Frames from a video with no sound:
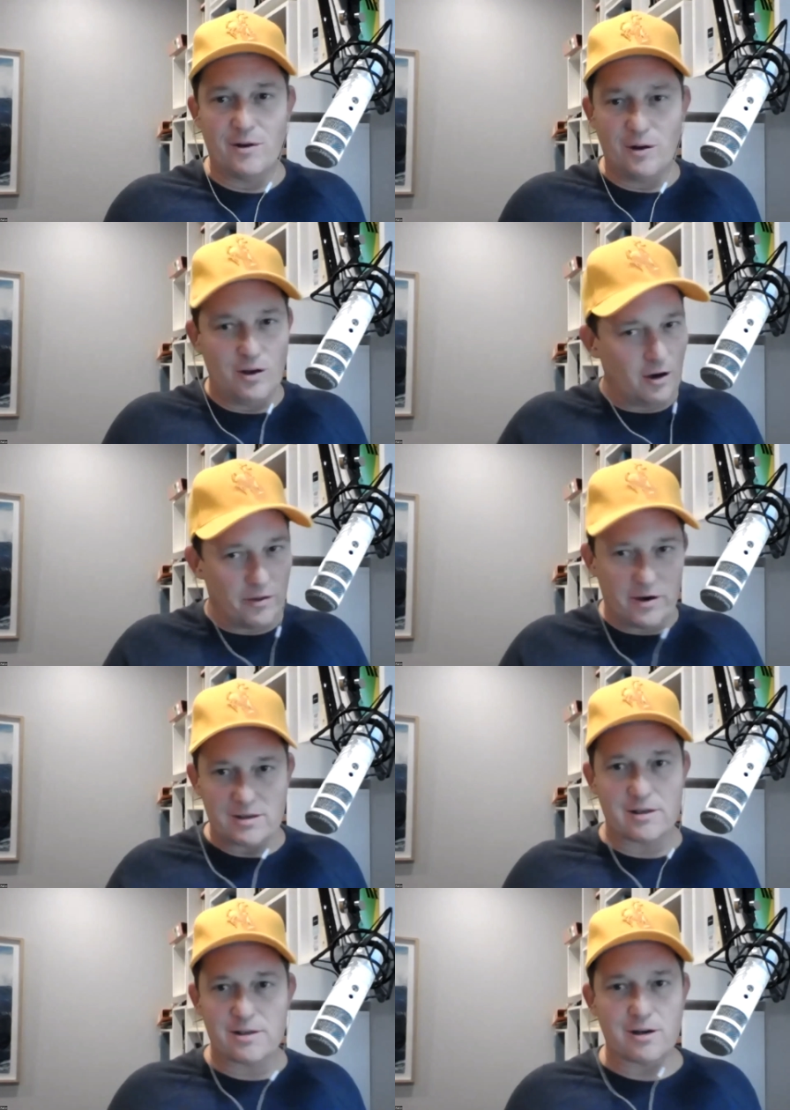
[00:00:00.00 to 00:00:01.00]
you know, there's
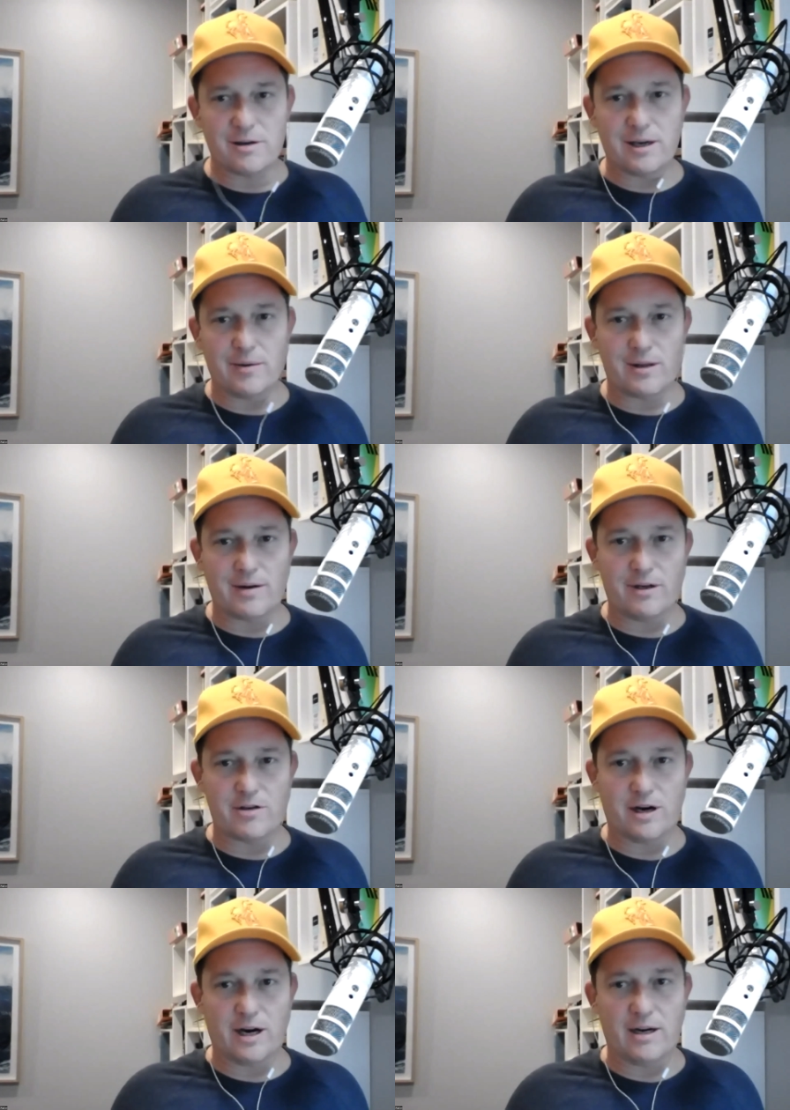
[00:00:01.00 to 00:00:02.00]
uncertainty with every
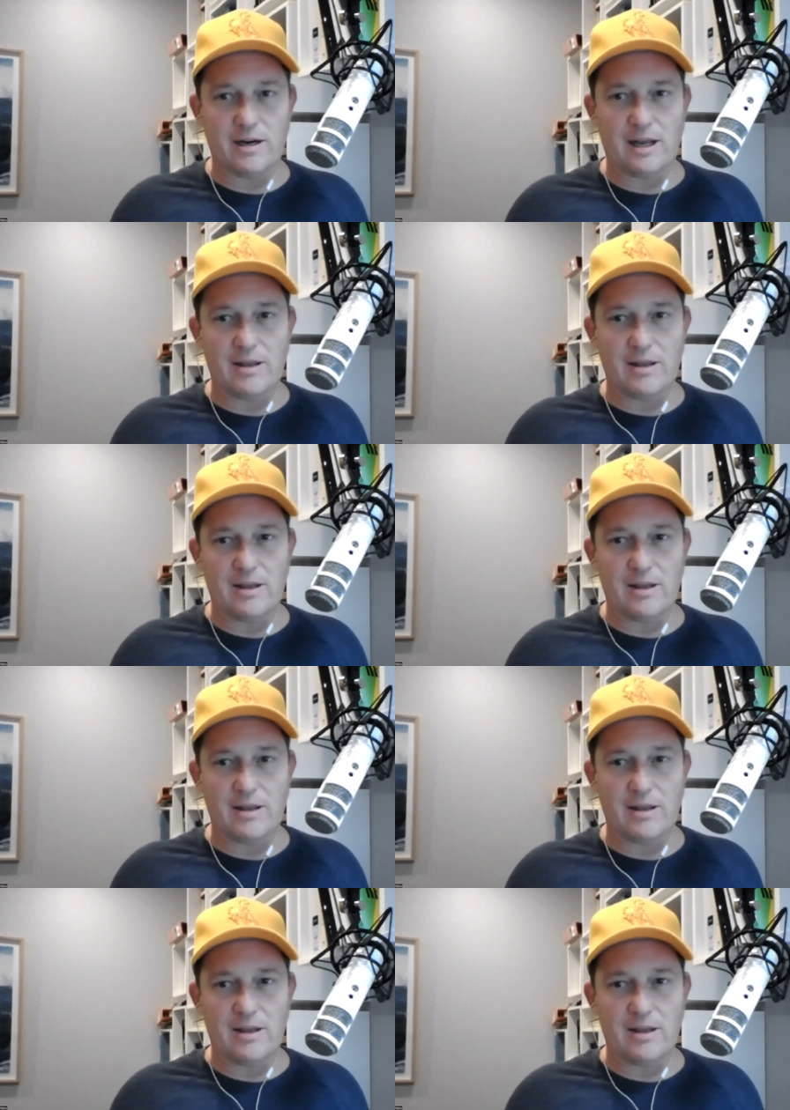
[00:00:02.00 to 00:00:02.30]
trade and